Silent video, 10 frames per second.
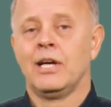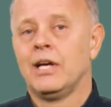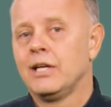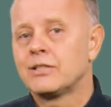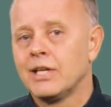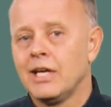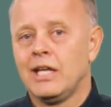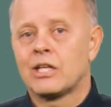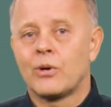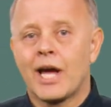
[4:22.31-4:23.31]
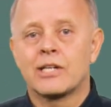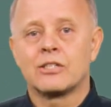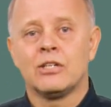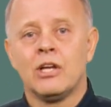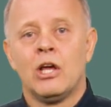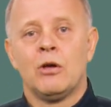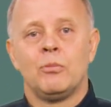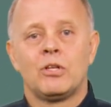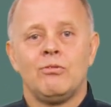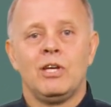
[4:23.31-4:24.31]
is the interaction
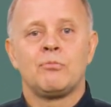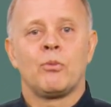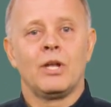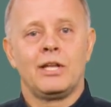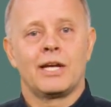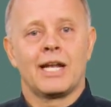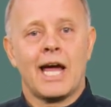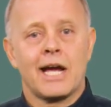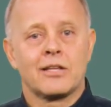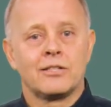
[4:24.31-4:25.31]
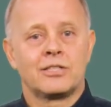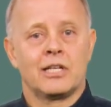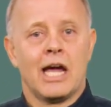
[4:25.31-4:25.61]
between political actors that